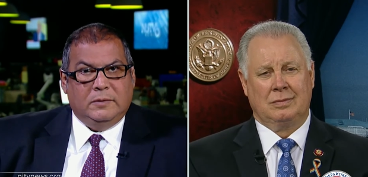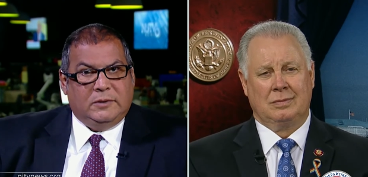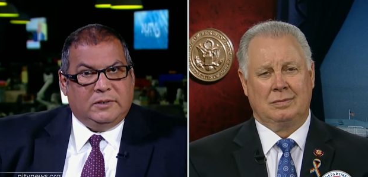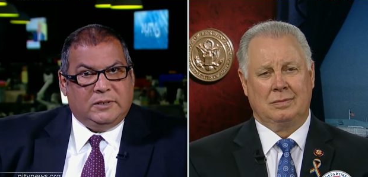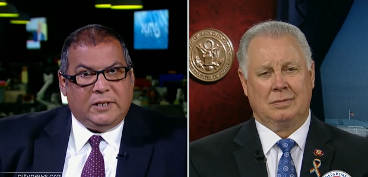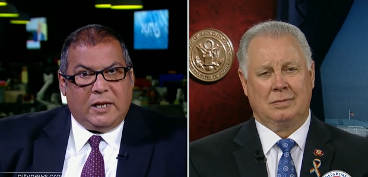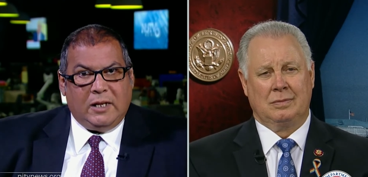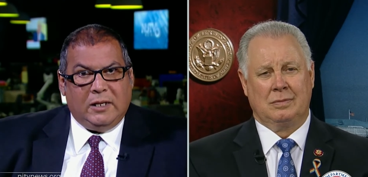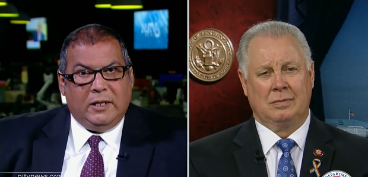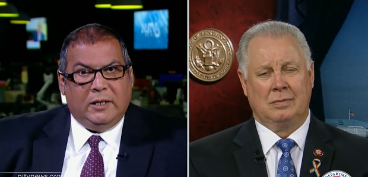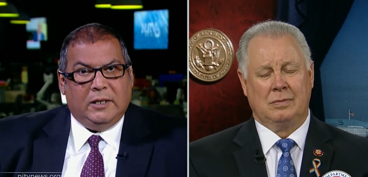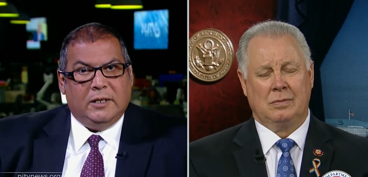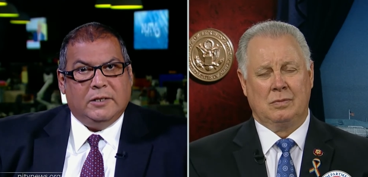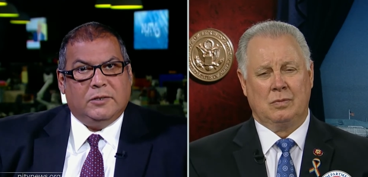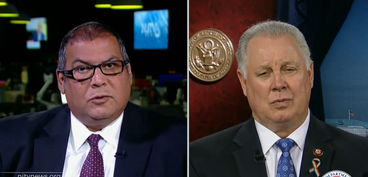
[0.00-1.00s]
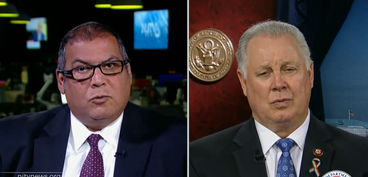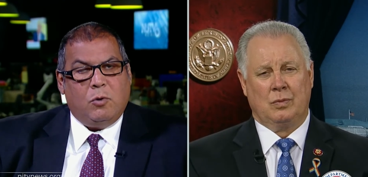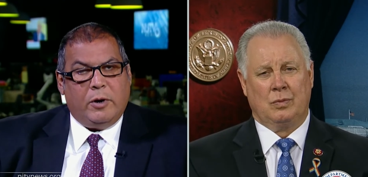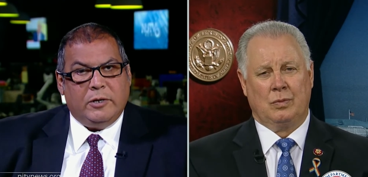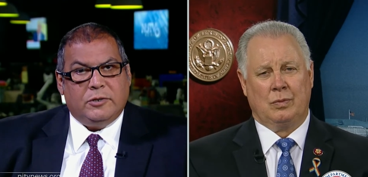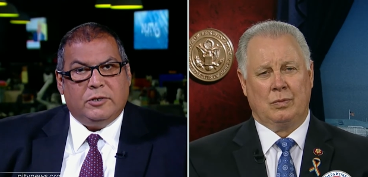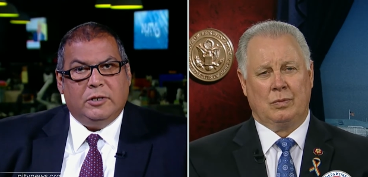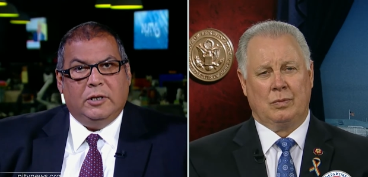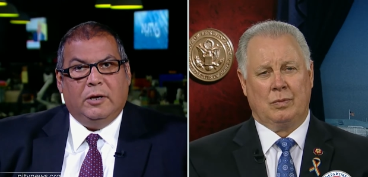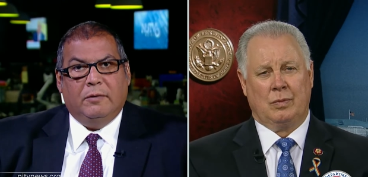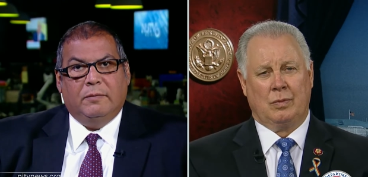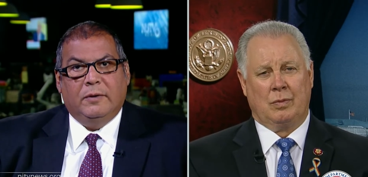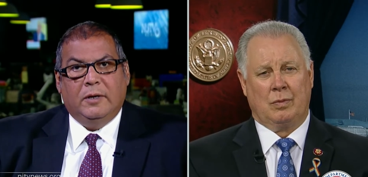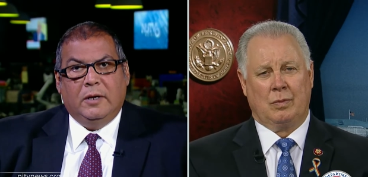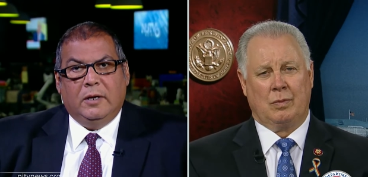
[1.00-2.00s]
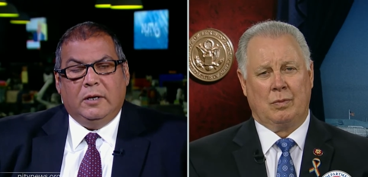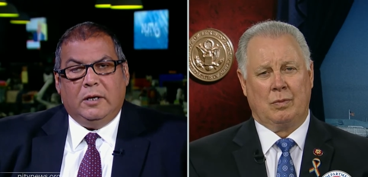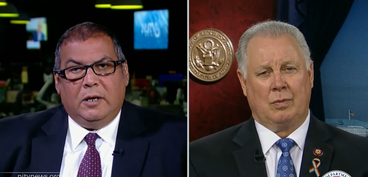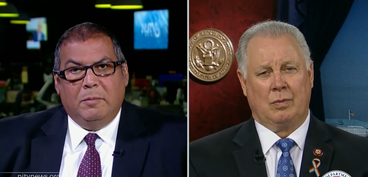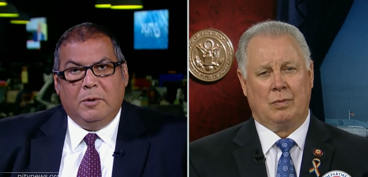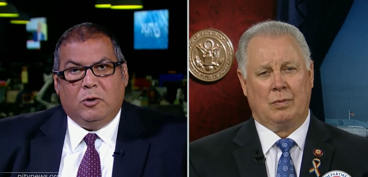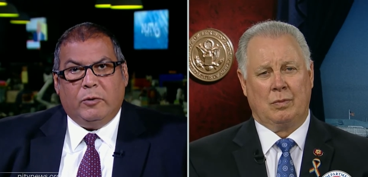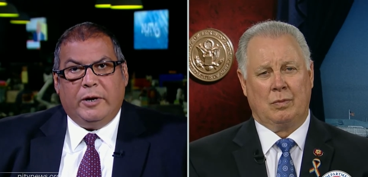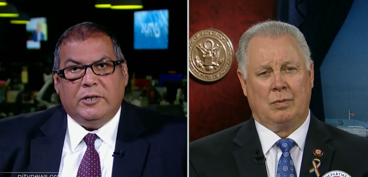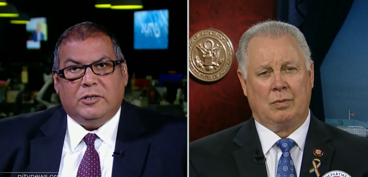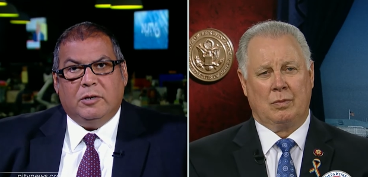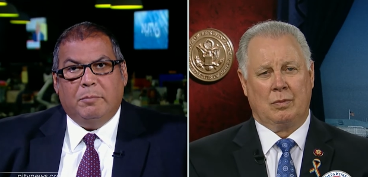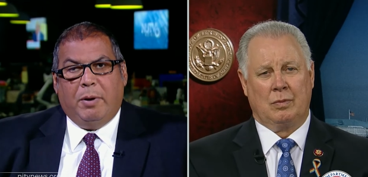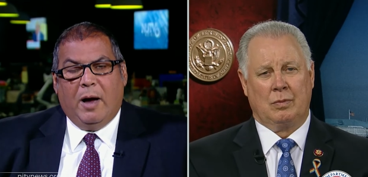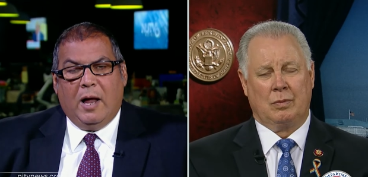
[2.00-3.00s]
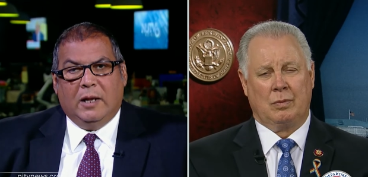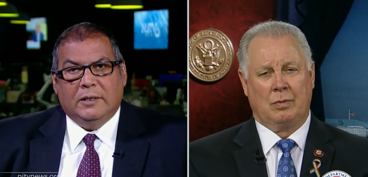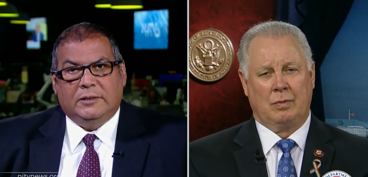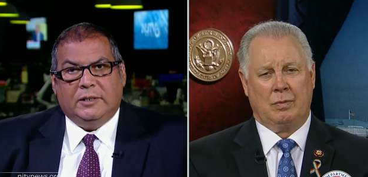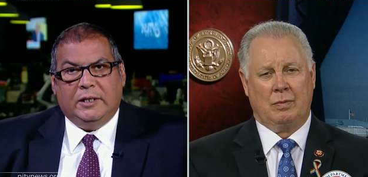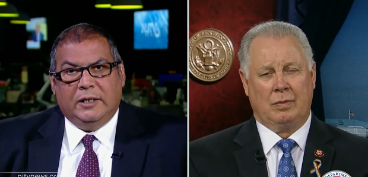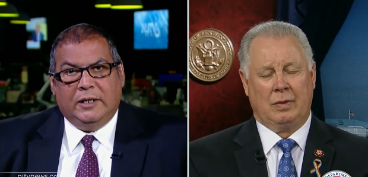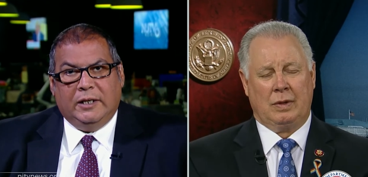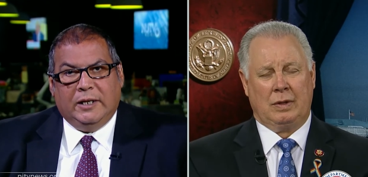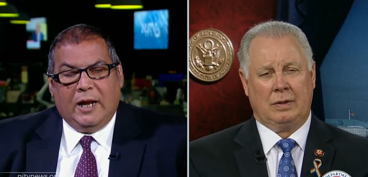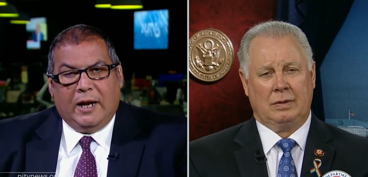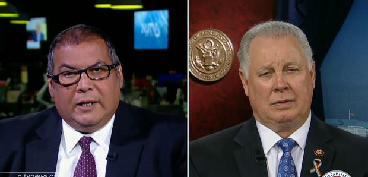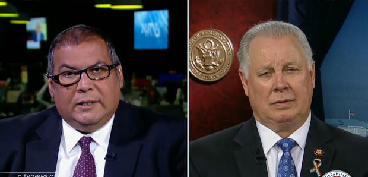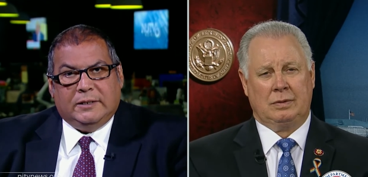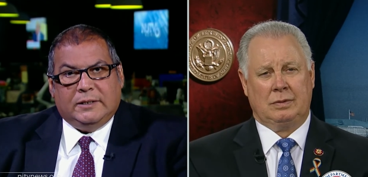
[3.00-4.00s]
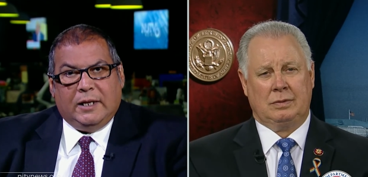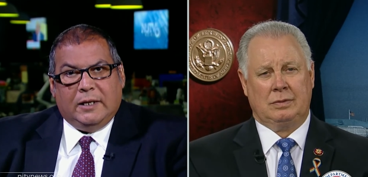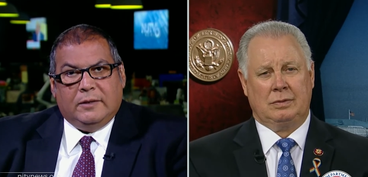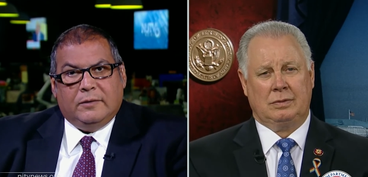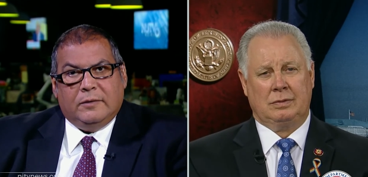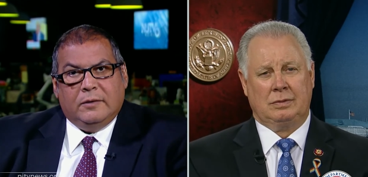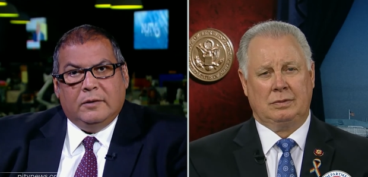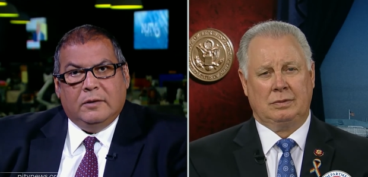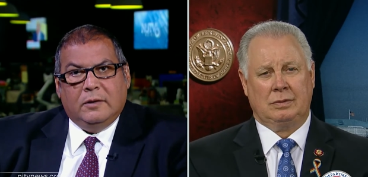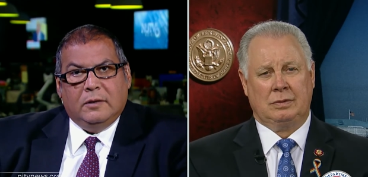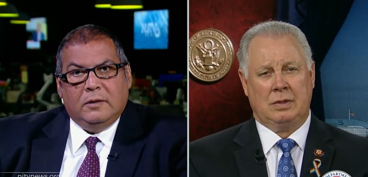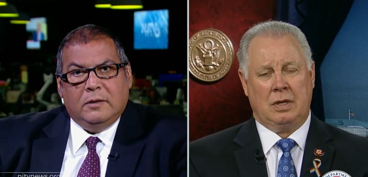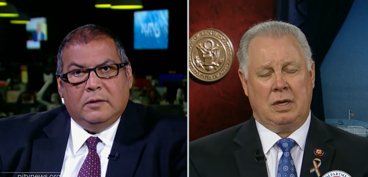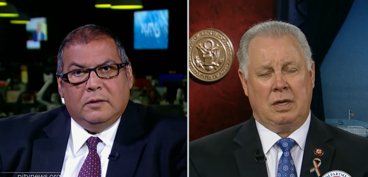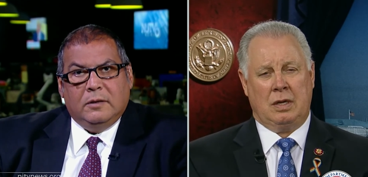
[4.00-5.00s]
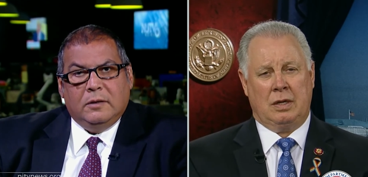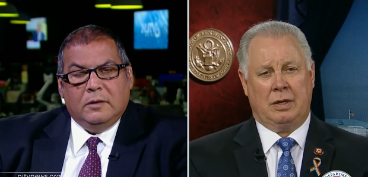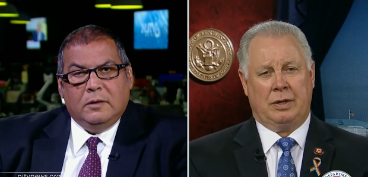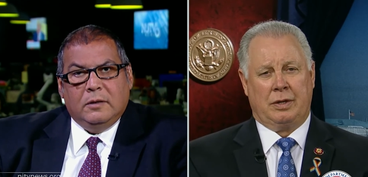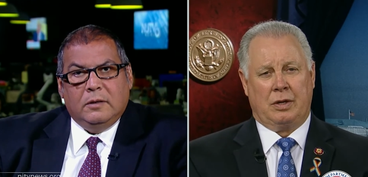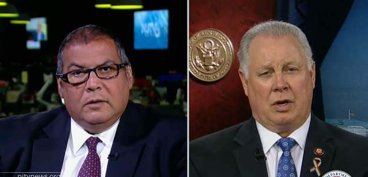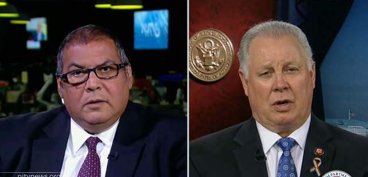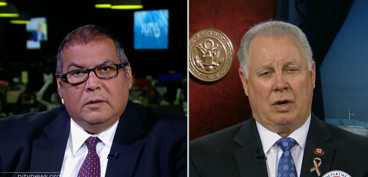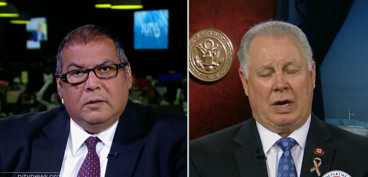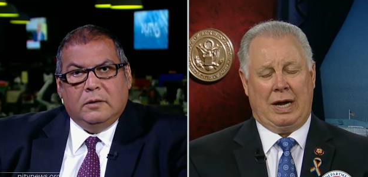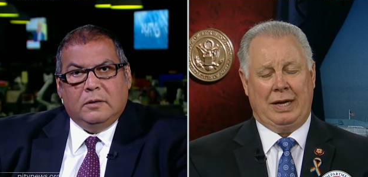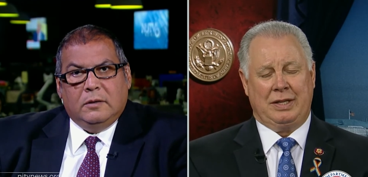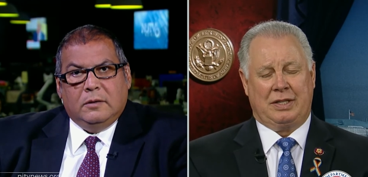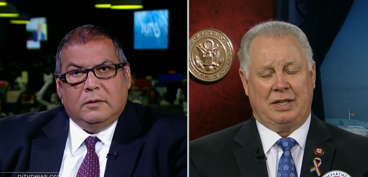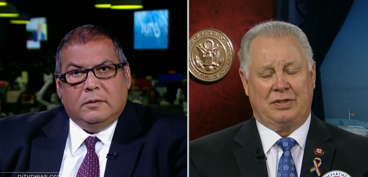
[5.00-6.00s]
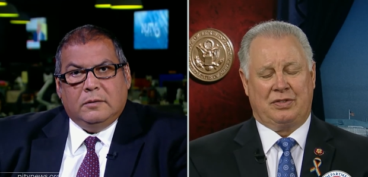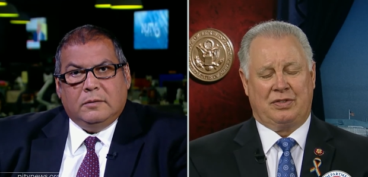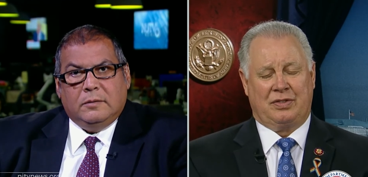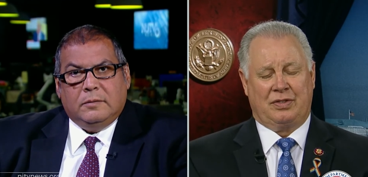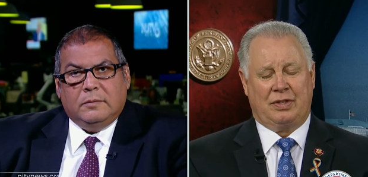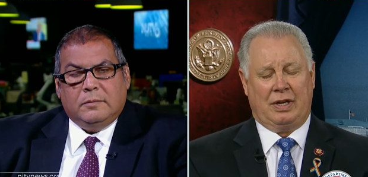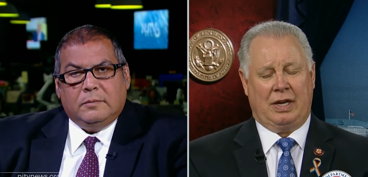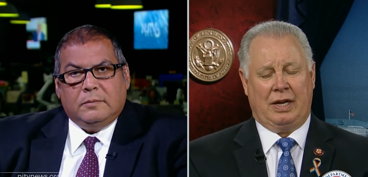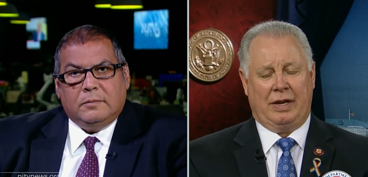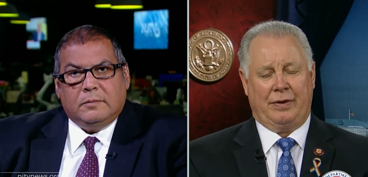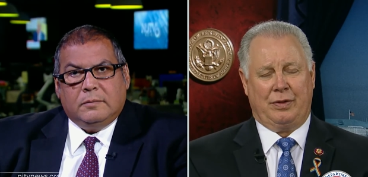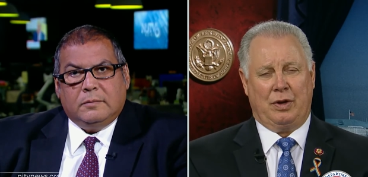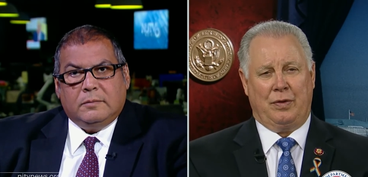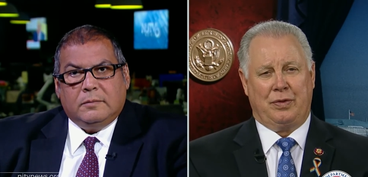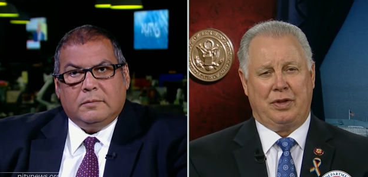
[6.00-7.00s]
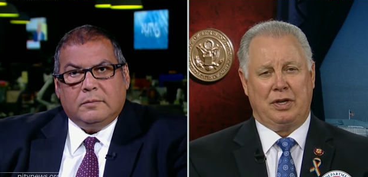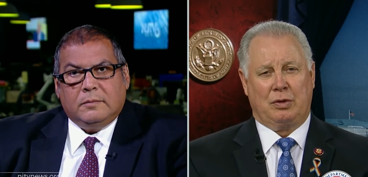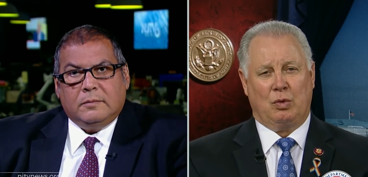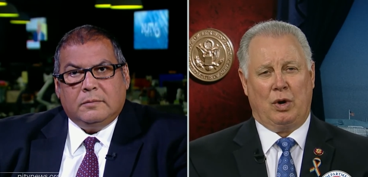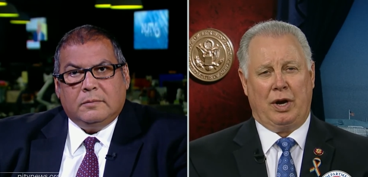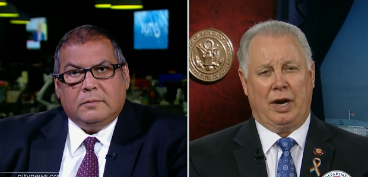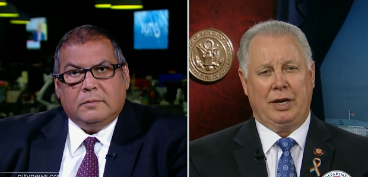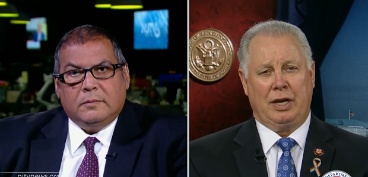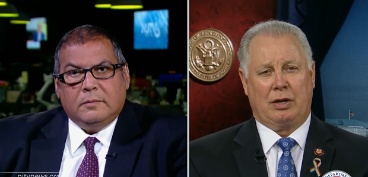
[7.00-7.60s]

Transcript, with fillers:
Speaker 1: settling this question of immigration policy in the United States? No, I
Speaker 2: just uh, don't think we're any